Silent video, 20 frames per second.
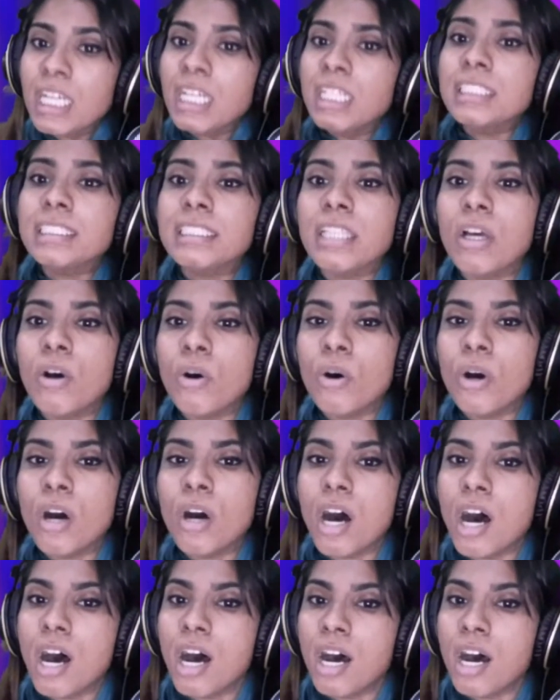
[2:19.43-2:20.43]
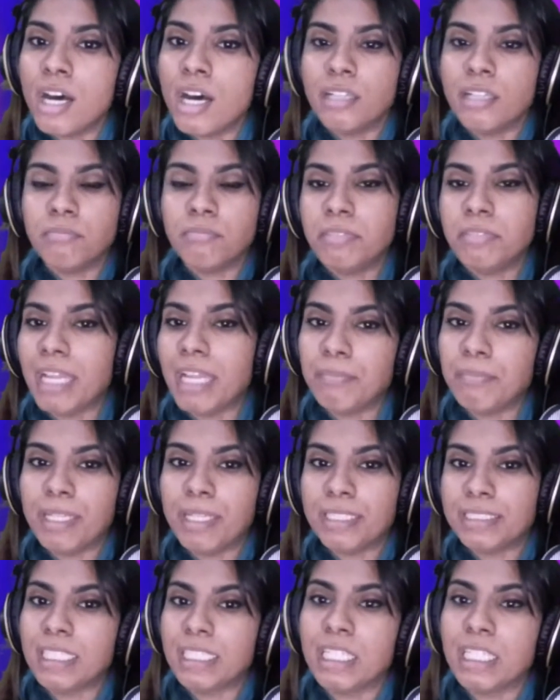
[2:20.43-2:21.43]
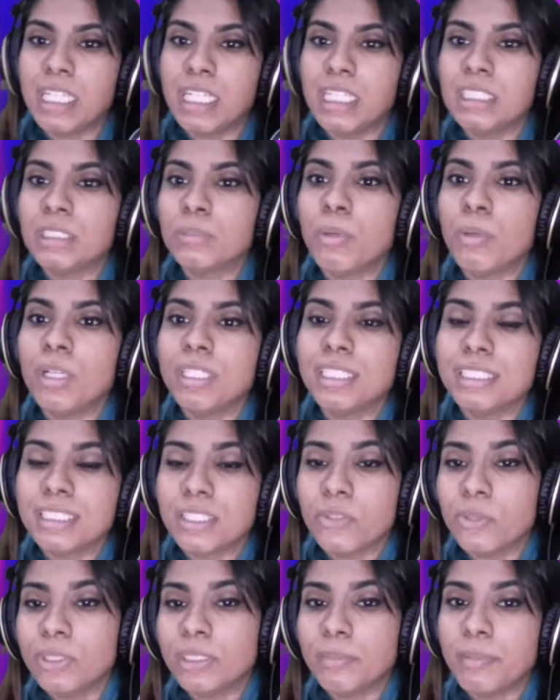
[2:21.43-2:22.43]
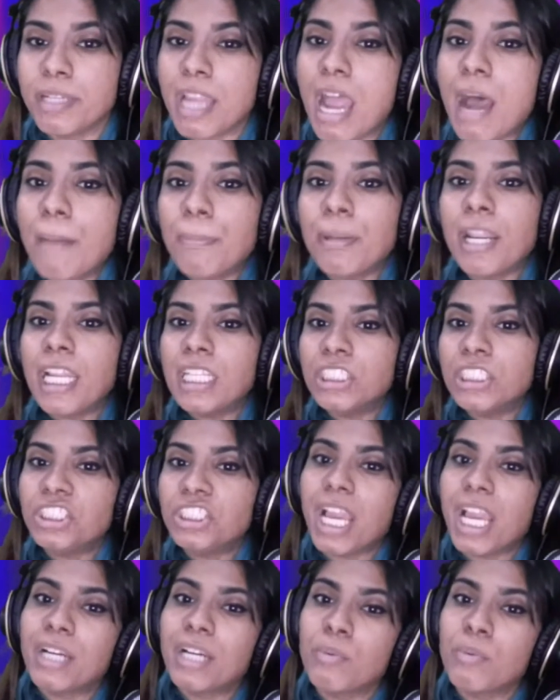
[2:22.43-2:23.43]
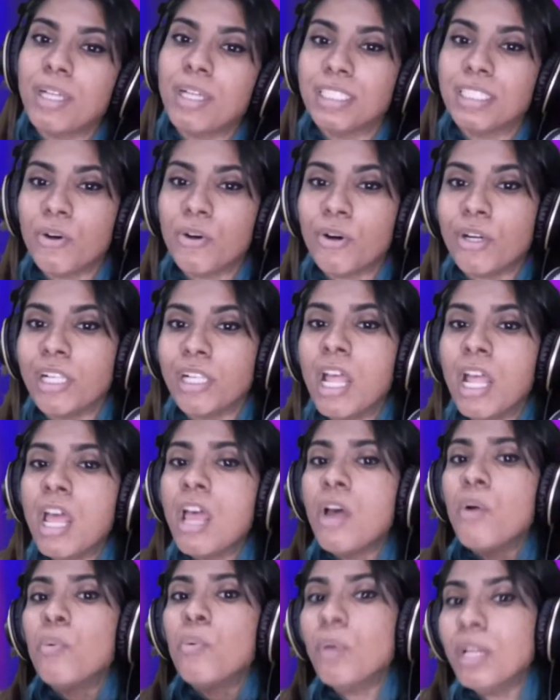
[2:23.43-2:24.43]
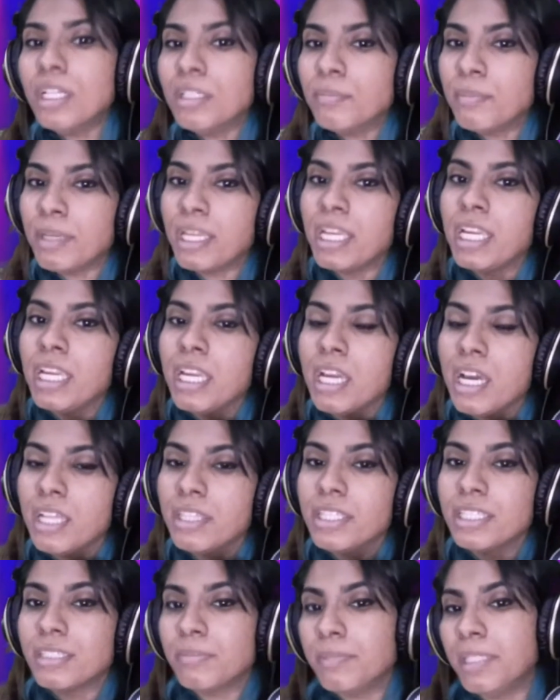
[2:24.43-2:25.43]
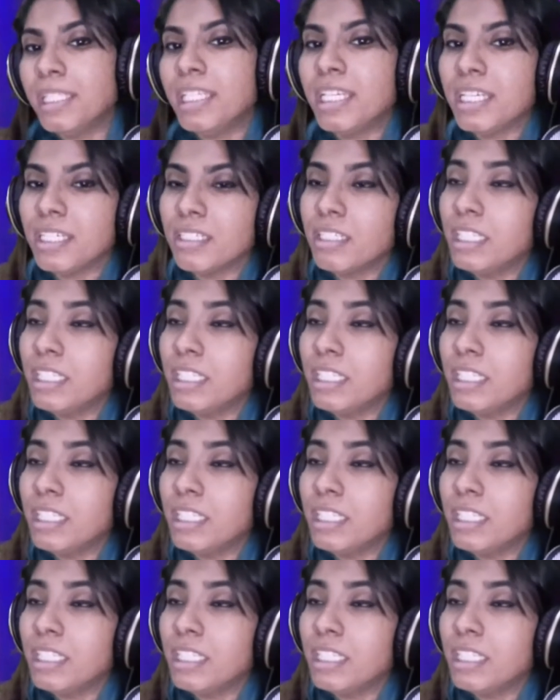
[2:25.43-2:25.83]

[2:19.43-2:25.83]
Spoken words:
So that basically is what is going to be happening. Jack Whitehall will be the comedian.